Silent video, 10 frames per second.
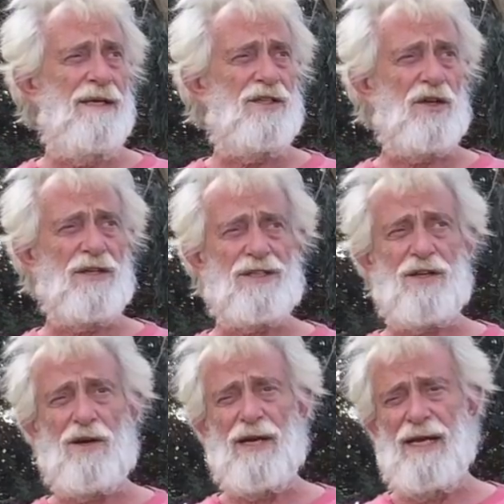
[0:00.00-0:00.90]
short
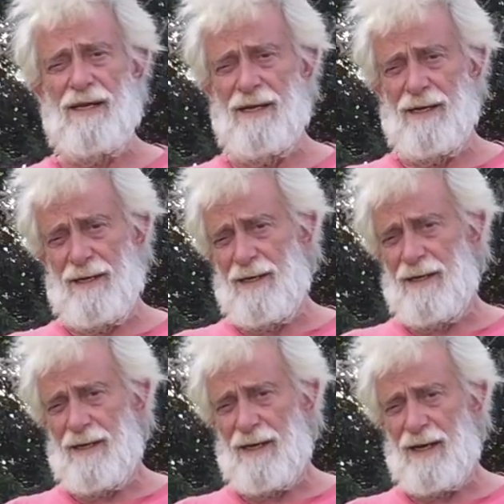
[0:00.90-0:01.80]
story,
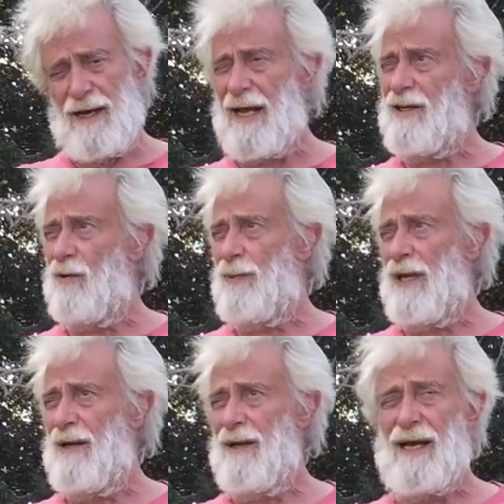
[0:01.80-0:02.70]
I
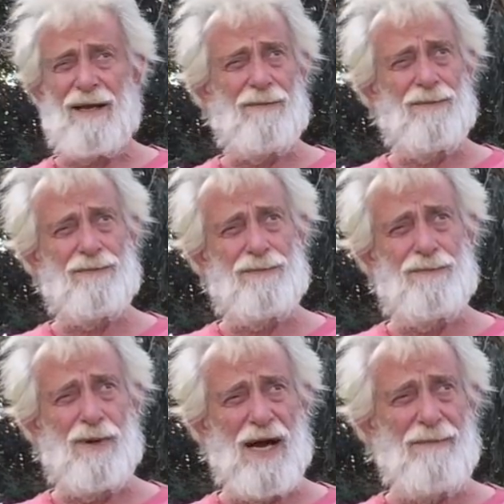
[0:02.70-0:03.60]

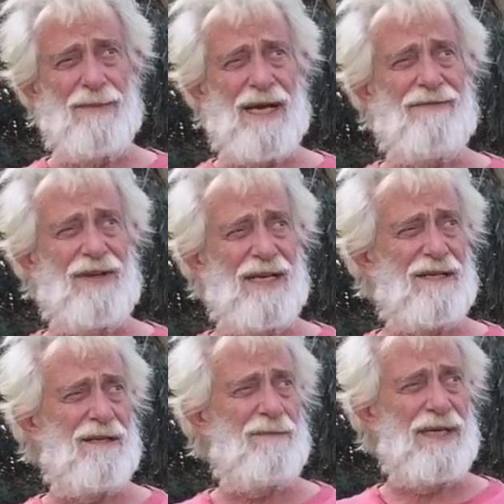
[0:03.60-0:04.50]
bought my
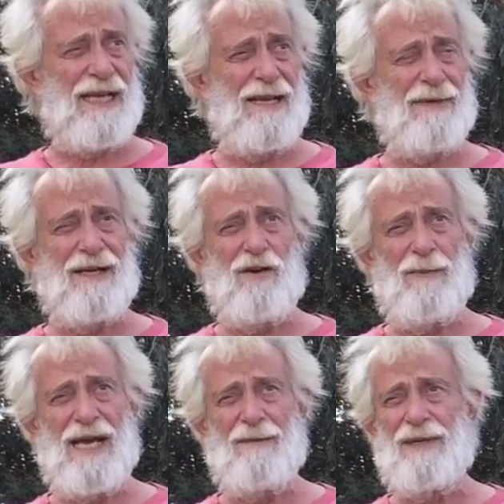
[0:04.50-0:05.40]
vehicle, became a
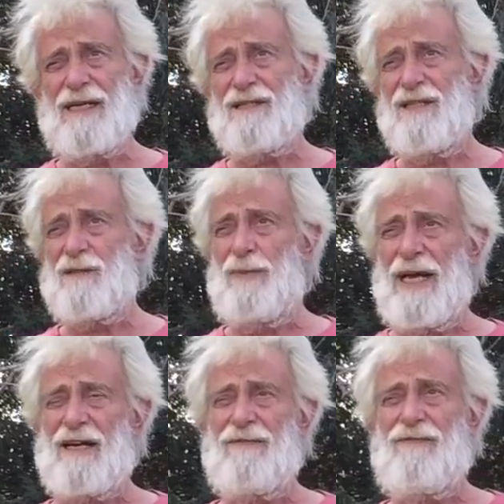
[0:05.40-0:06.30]
Nomad because it's
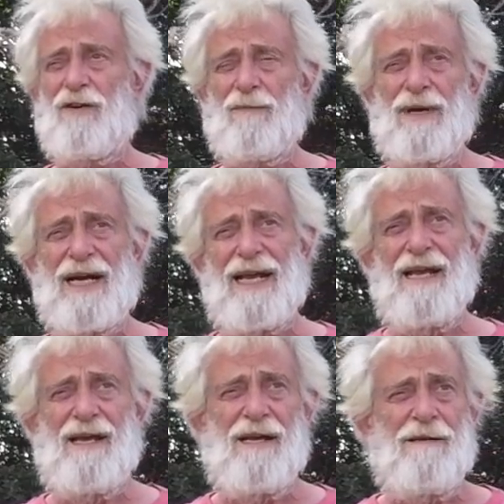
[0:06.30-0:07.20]
better for my
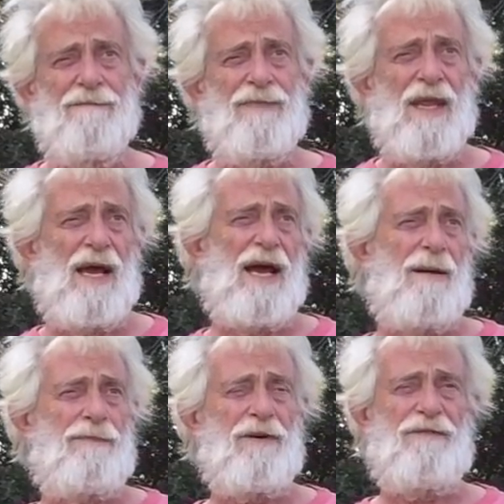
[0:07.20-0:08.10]

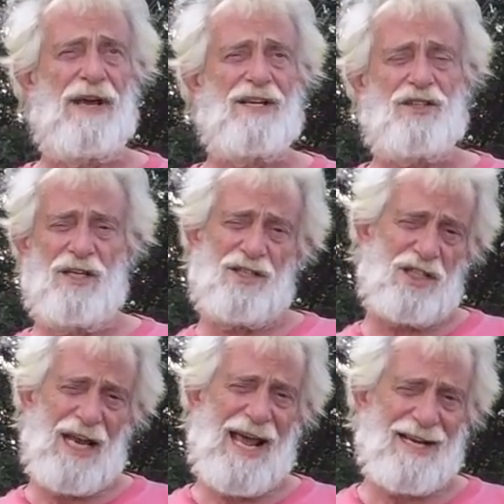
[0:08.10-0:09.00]
profession
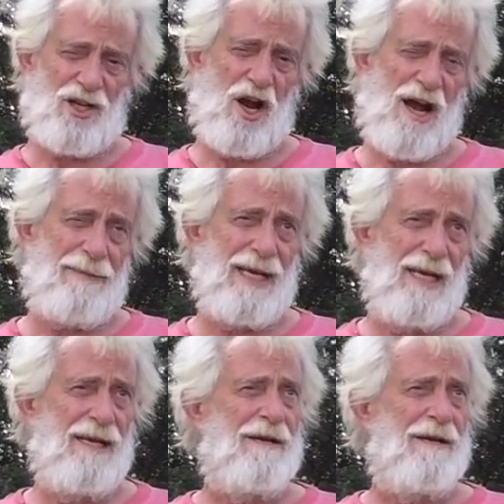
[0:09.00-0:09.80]
slash hobby.